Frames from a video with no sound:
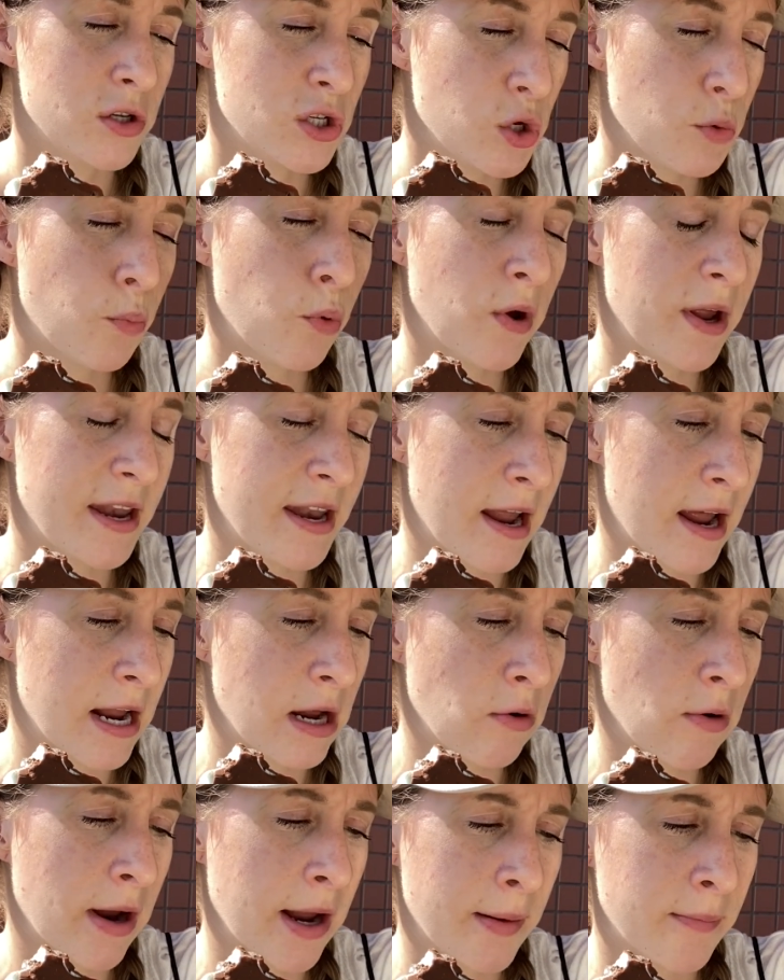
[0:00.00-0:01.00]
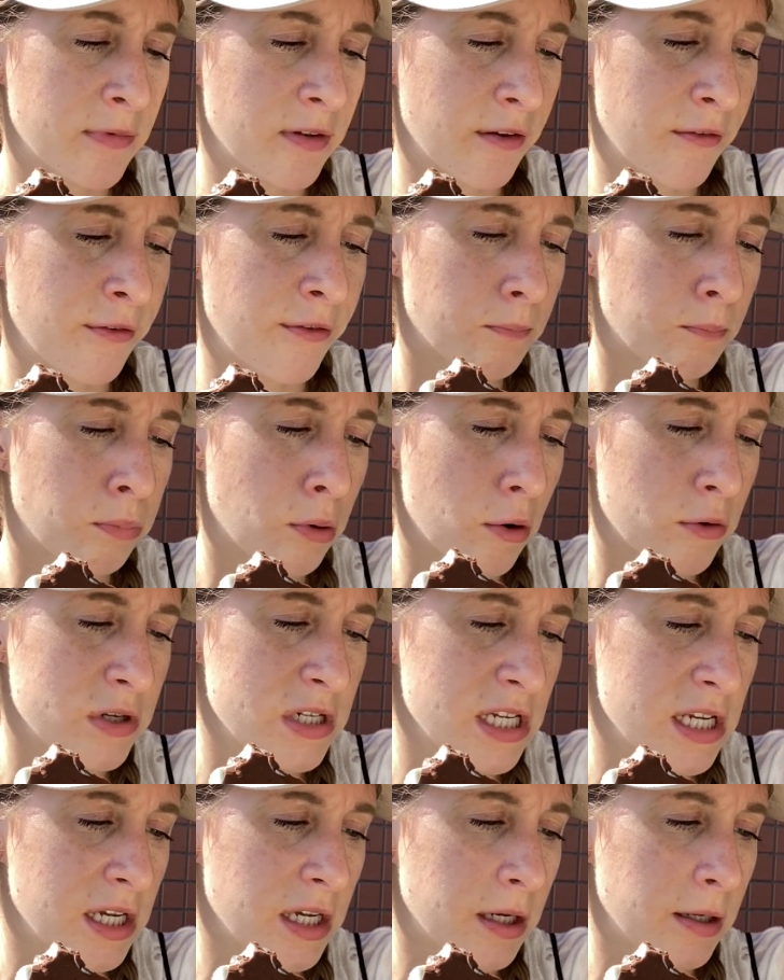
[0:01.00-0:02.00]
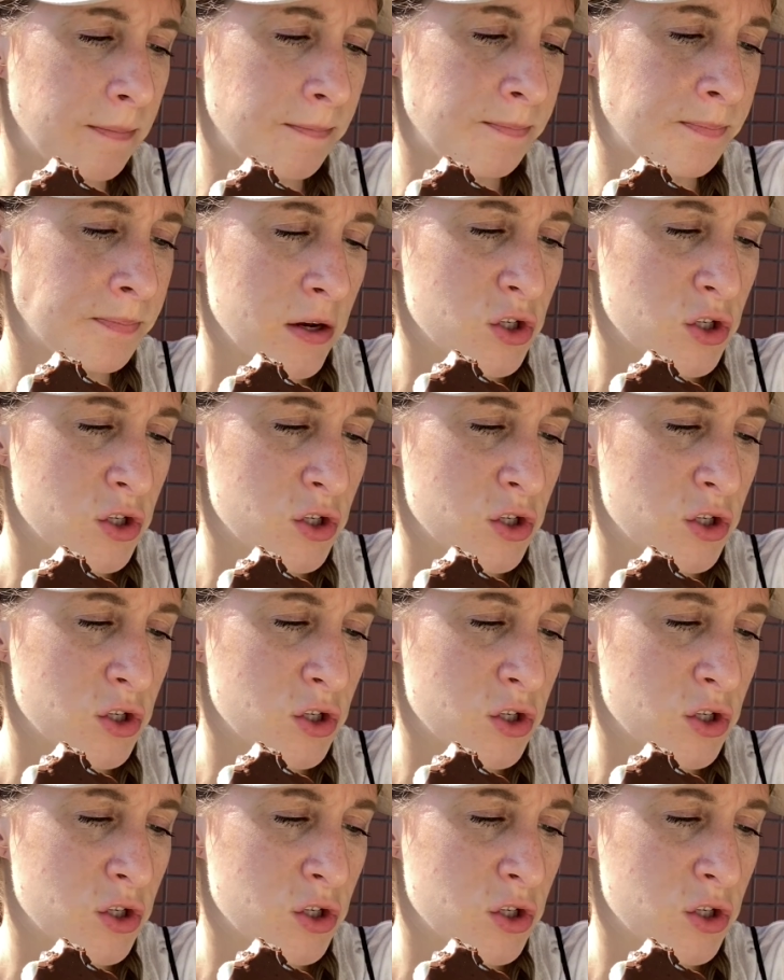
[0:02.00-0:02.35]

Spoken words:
2.9 grams of protein,